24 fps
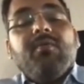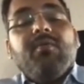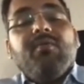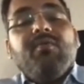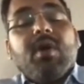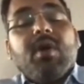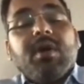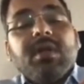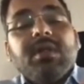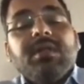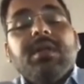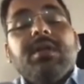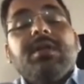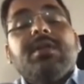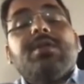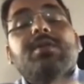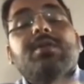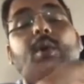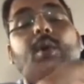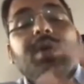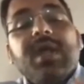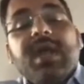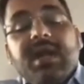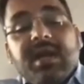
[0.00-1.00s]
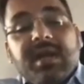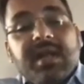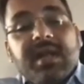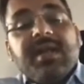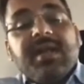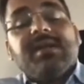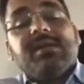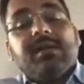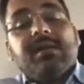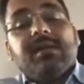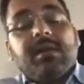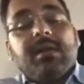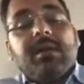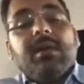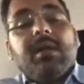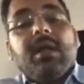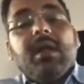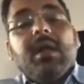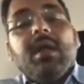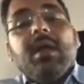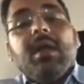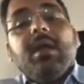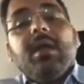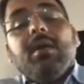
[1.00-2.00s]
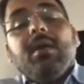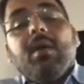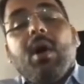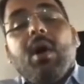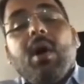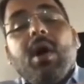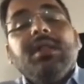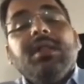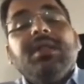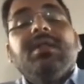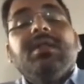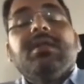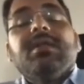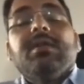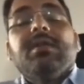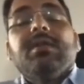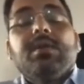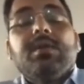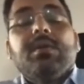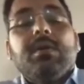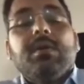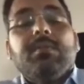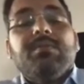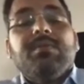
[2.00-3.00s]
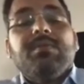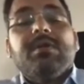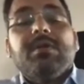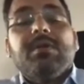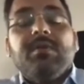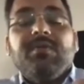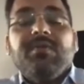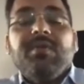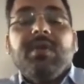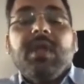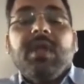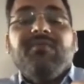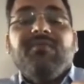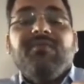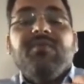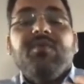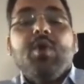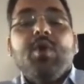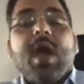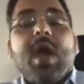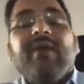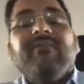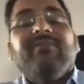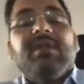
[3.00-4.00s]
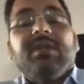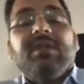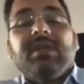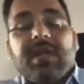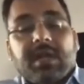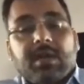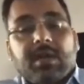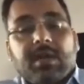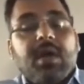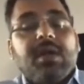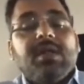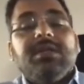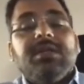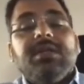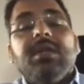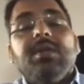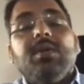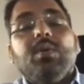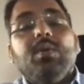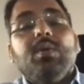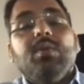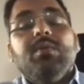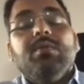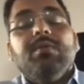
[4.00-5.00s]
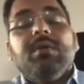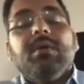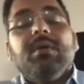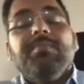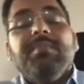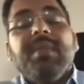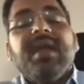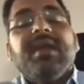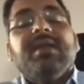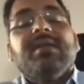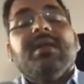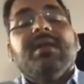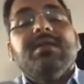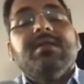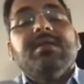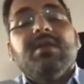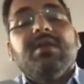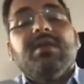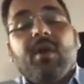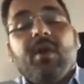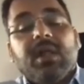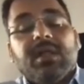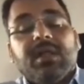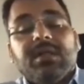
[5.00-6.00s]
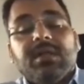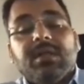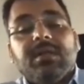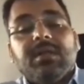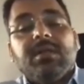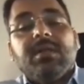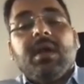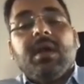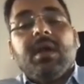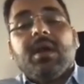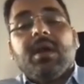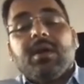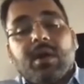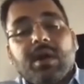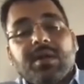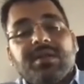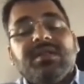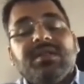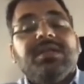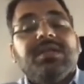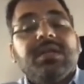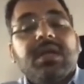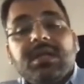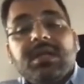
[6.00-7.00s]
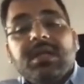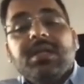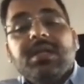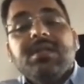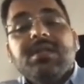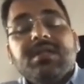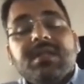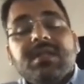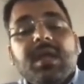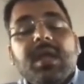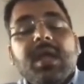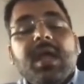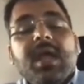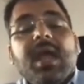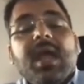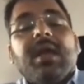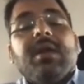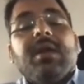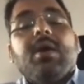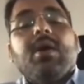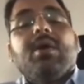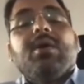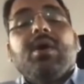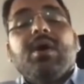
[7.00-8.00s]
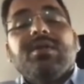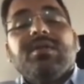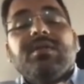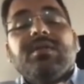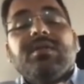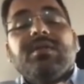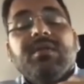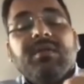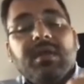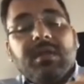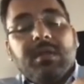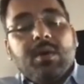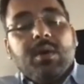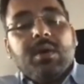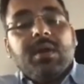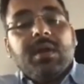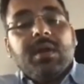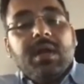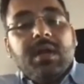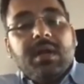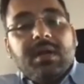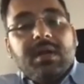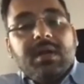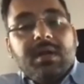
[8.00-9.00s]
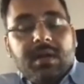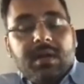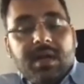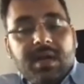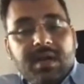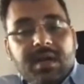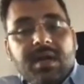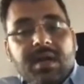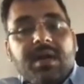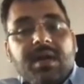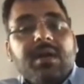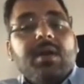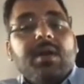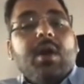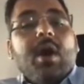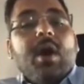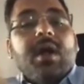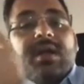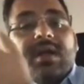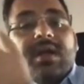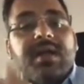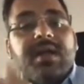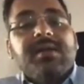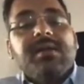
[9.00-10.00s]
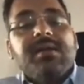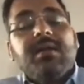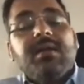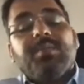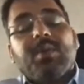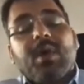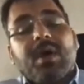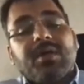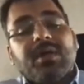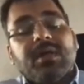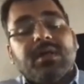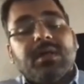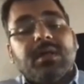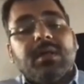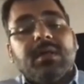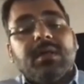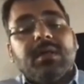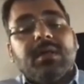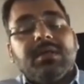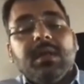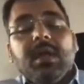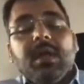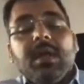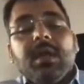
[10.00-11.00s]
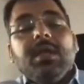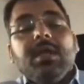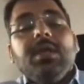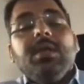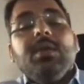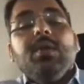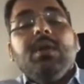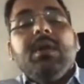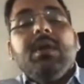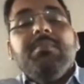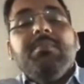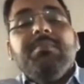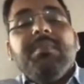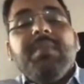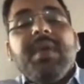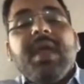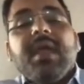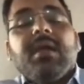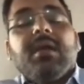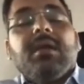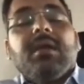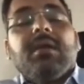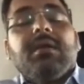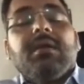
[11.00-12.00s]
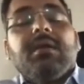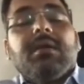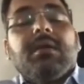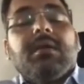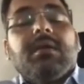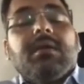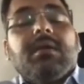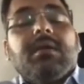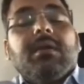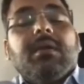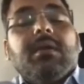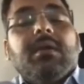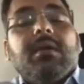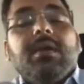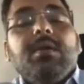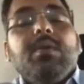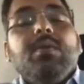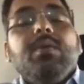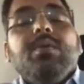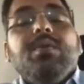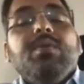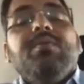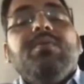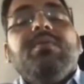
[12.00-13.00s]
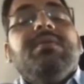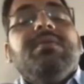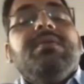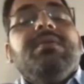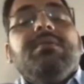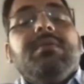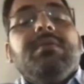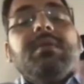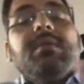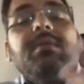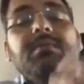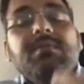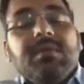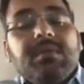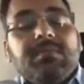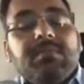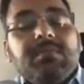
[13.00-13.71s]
what is its orientation, all this, if you have the technology to make sense of all this across the journeys and across your internal organizational processes, you will make you